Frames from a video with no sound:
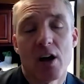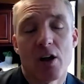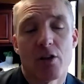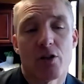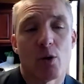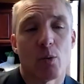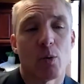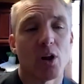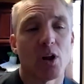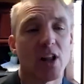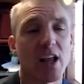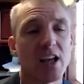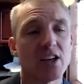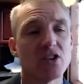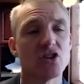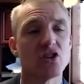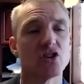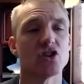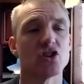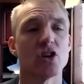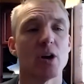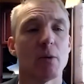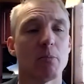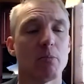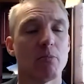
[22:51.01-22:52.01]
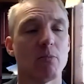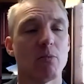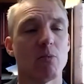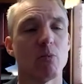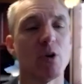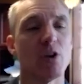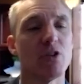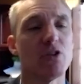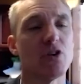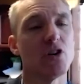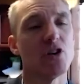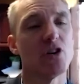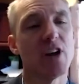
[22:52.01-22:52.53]
the relationship
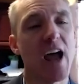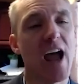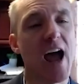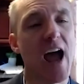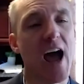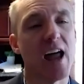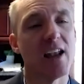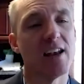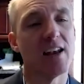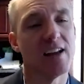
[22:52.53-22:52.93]
with your dad?